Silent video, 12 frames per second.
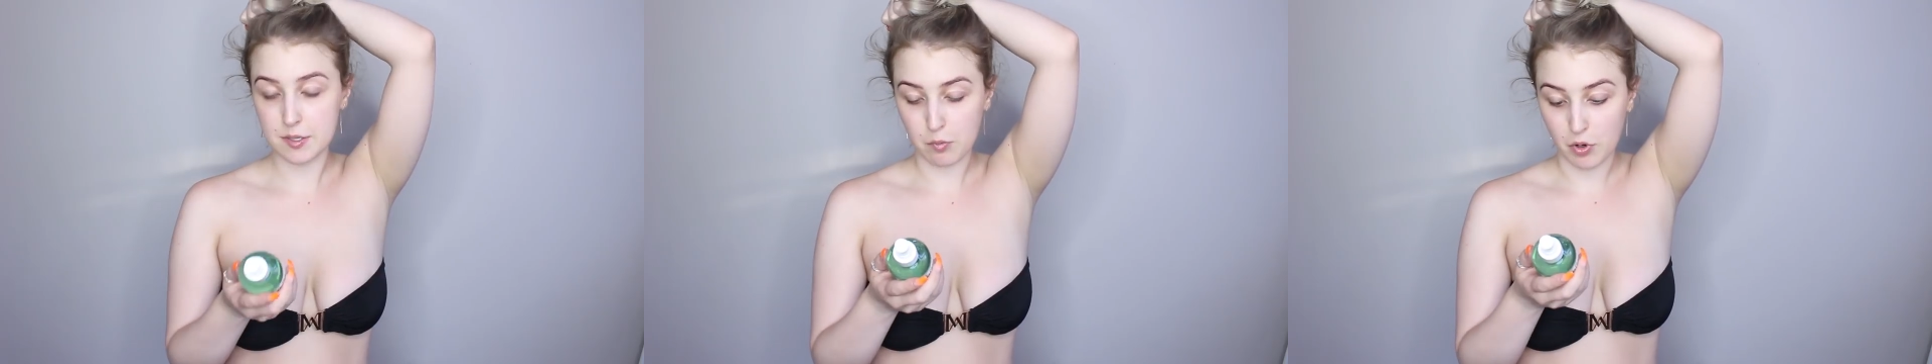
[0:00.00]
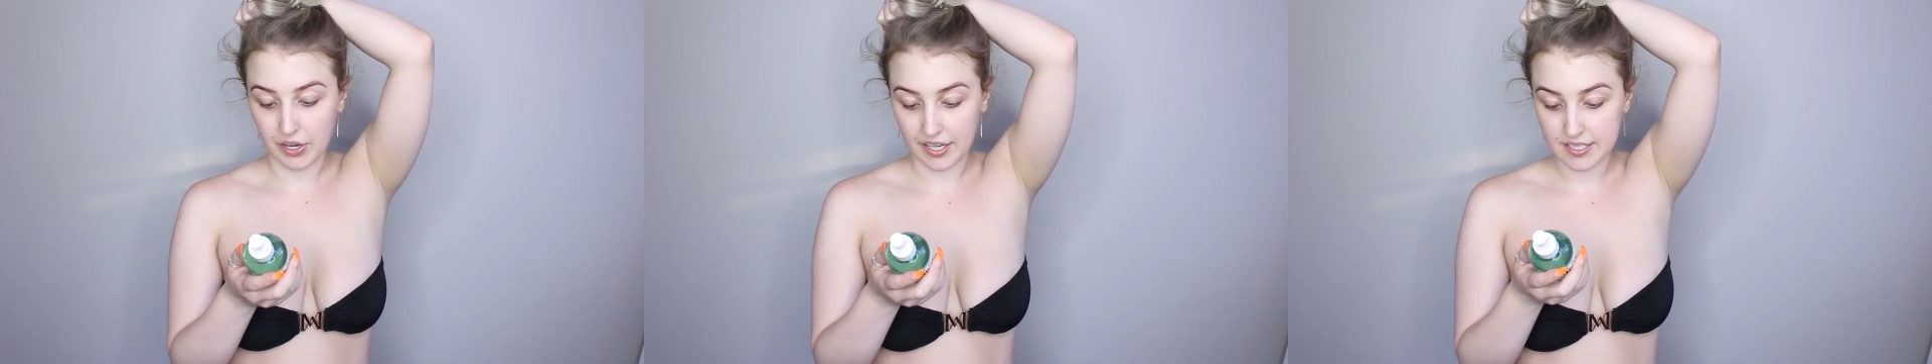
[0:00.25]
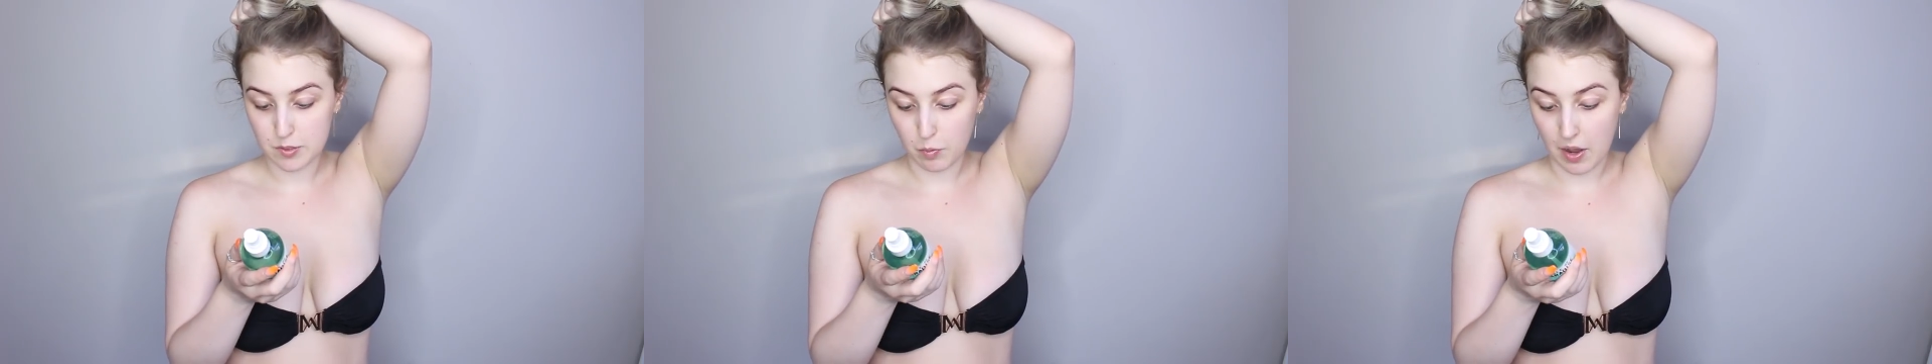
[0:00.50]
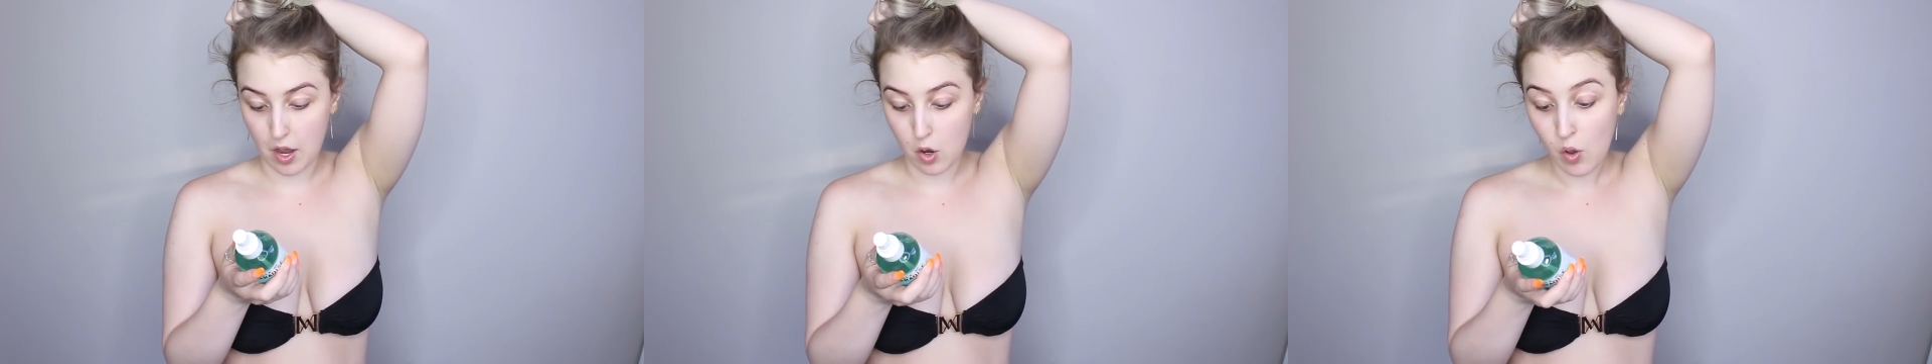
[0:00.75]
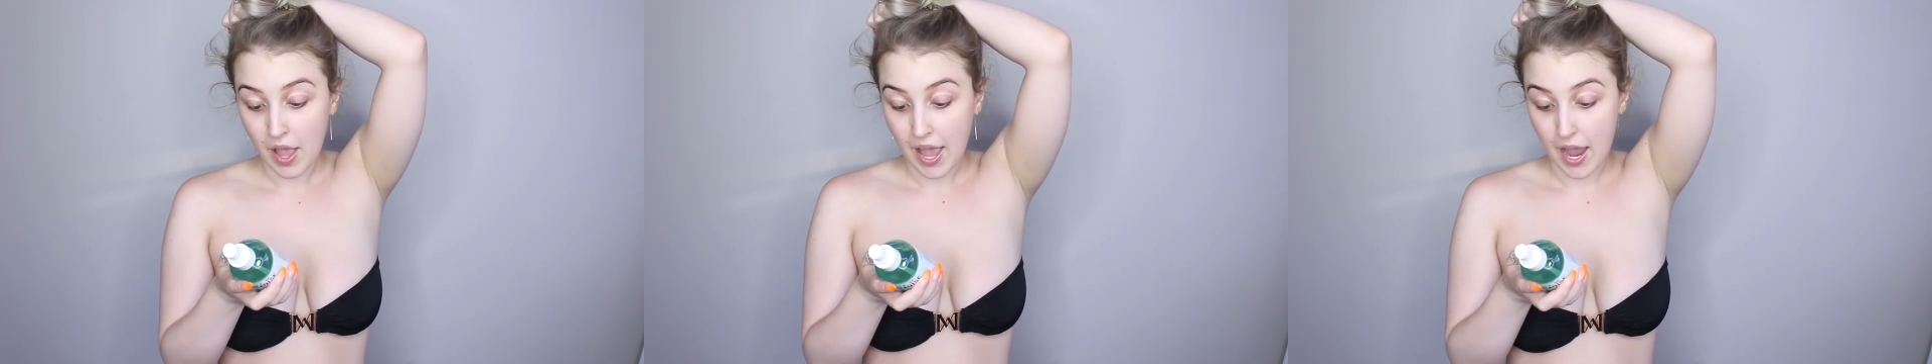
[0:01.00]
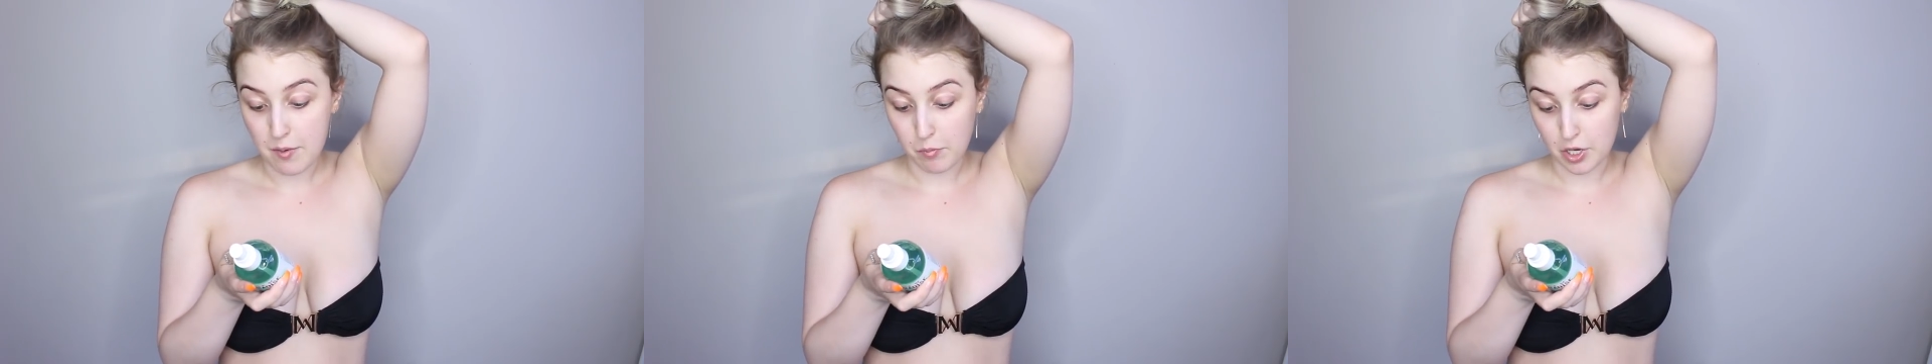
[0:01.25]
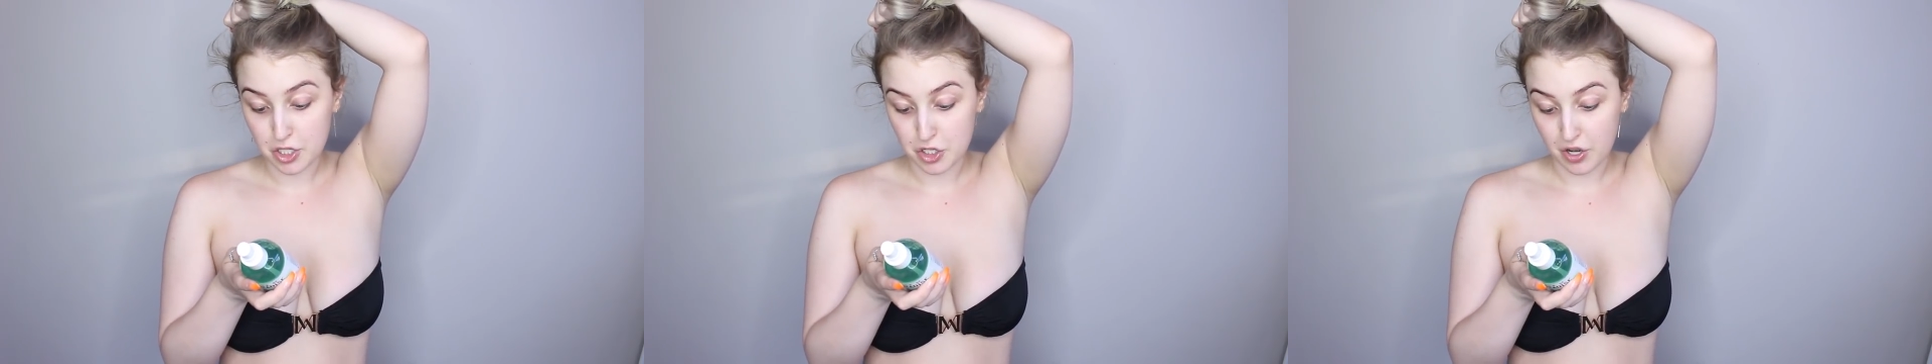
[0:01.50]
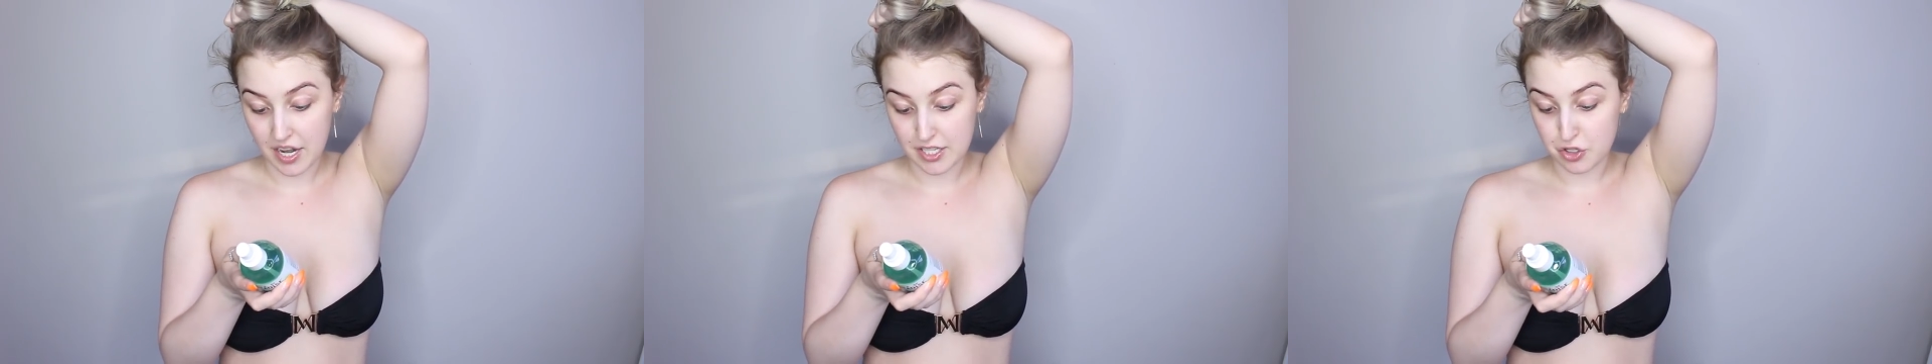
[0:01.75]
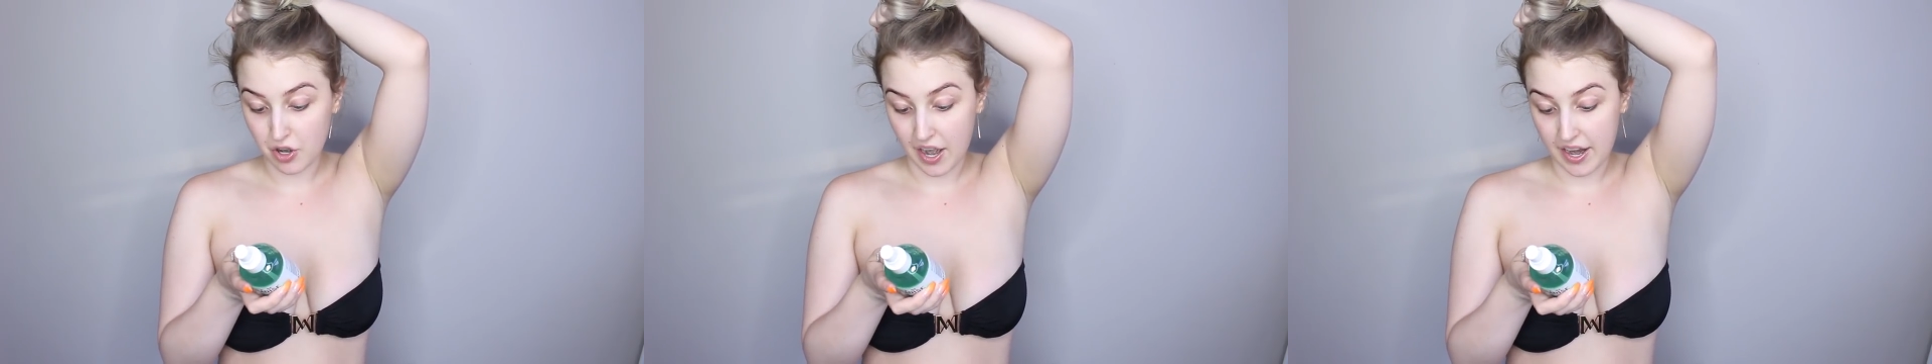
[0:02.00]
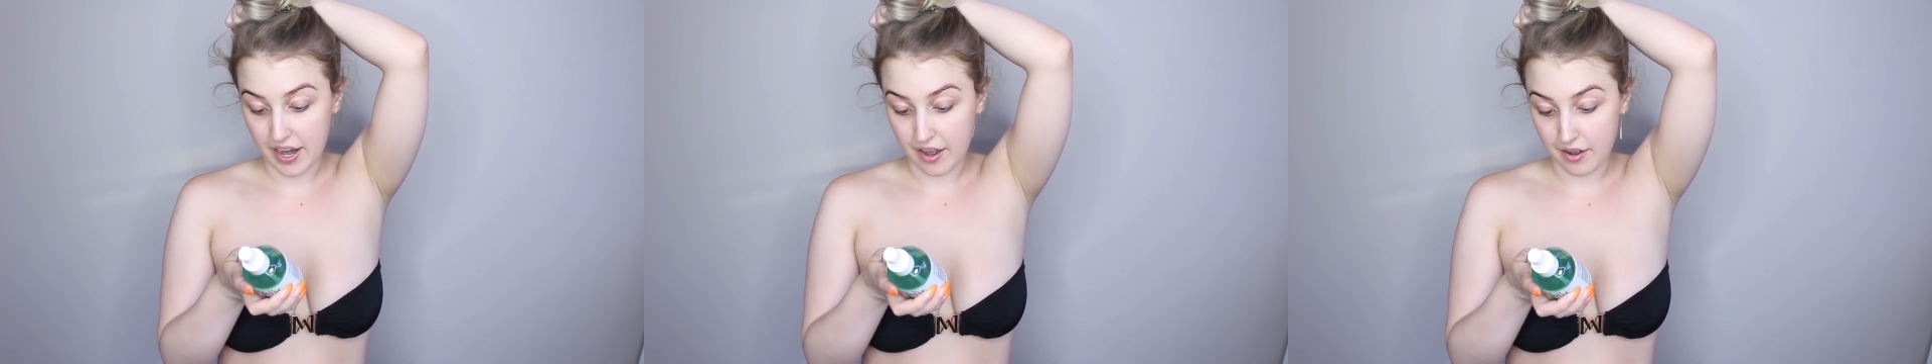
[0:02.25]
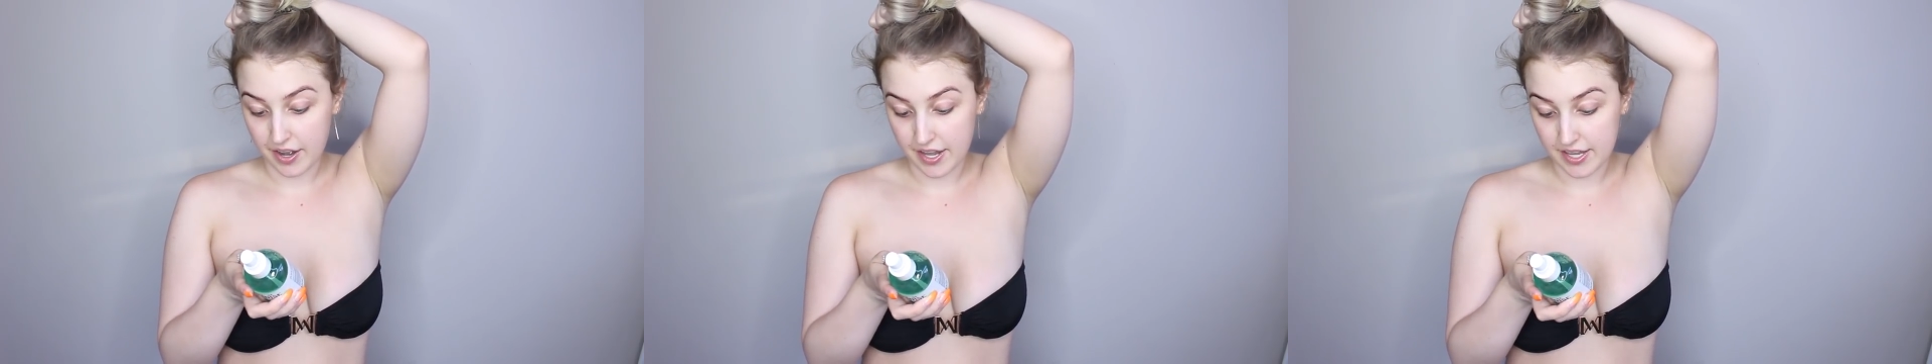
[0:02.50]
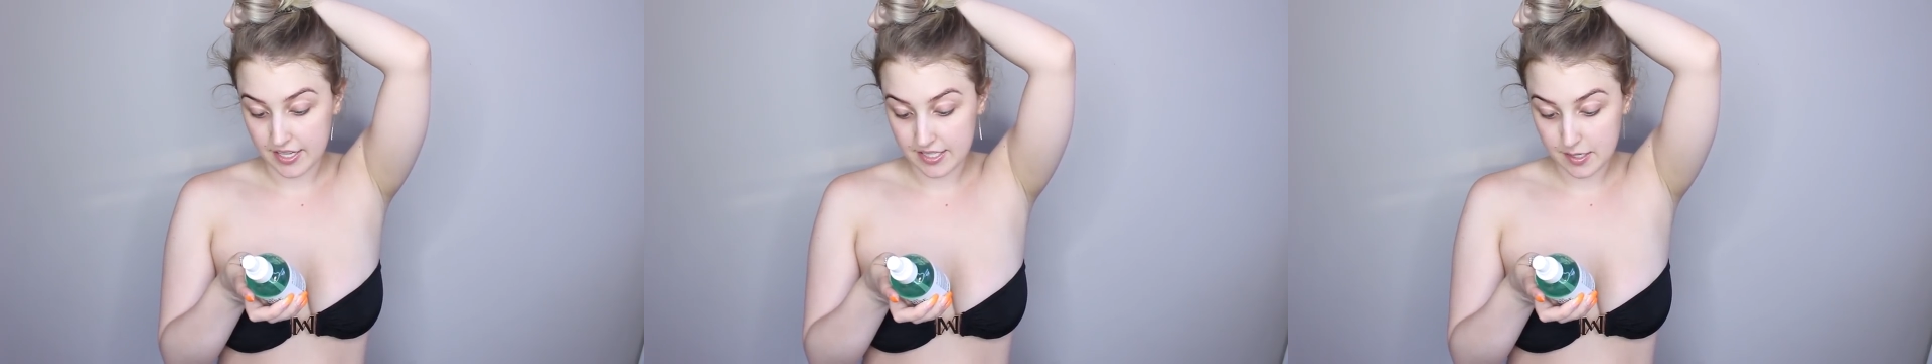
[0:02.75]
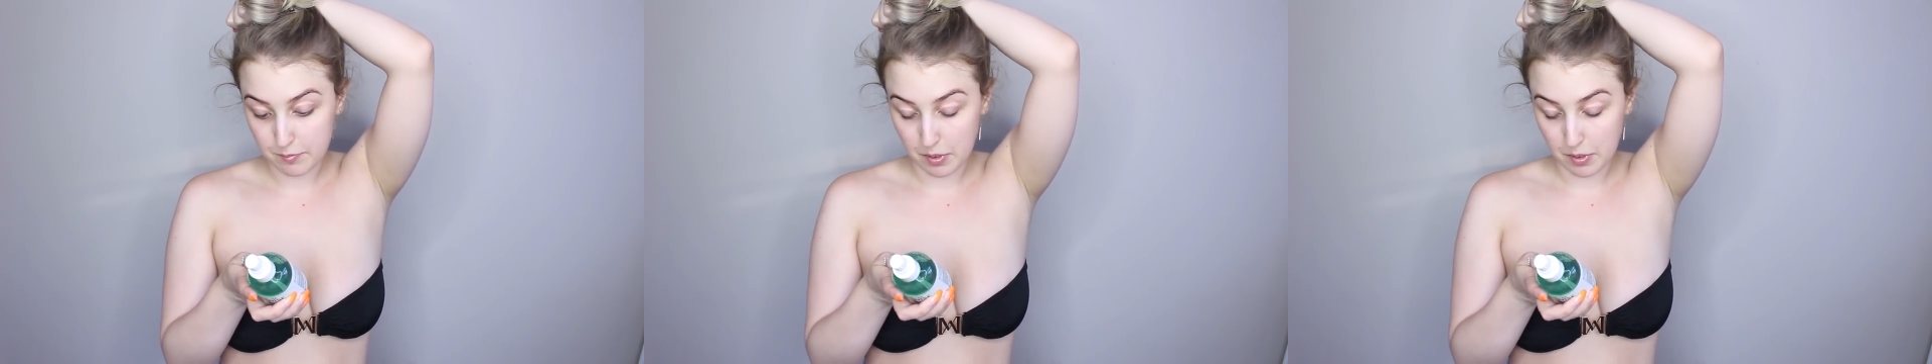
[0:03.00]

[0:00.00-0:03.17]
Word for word: this morning as well and moisturize dry areas,